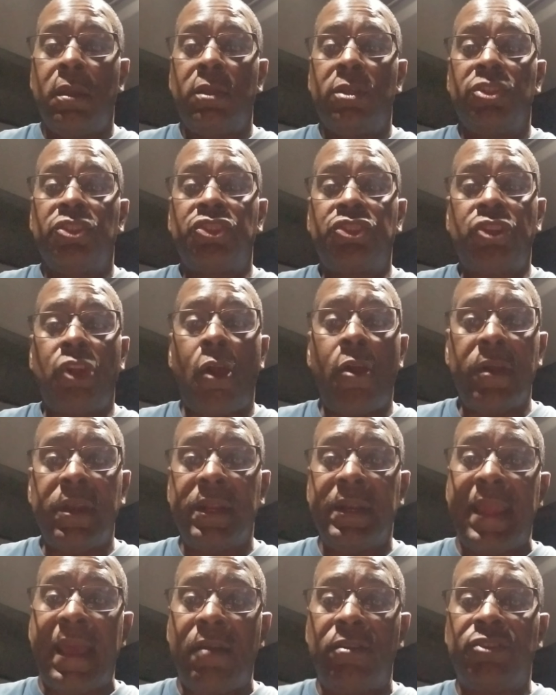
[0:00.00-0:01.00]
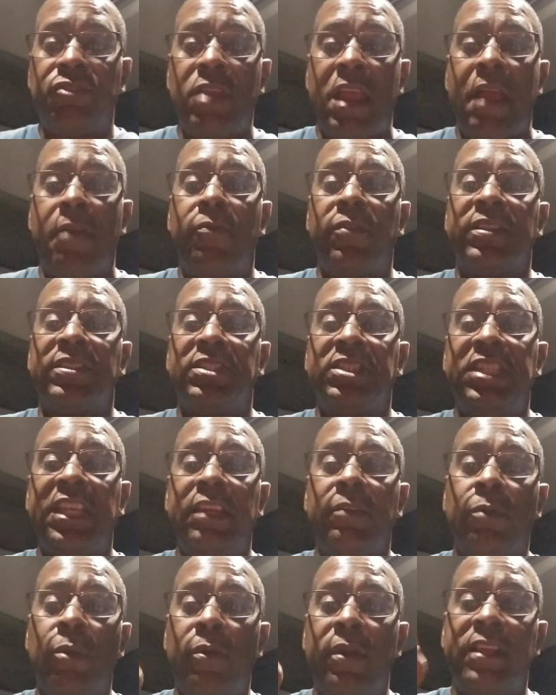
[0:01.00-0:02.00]
starting out driving with
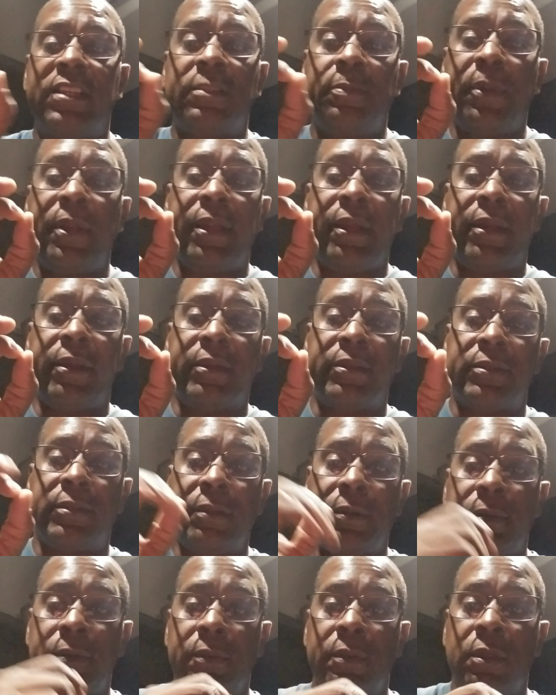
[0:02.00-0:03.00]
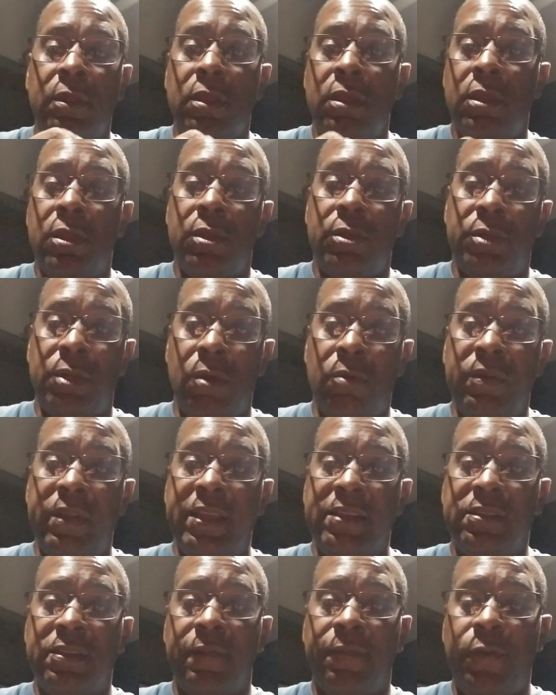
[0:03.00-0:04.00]
zero experience, no
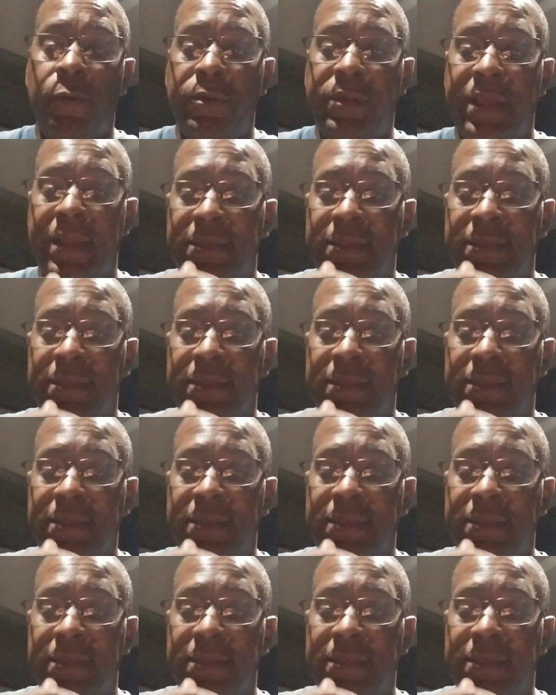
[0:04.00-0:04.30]
less than 48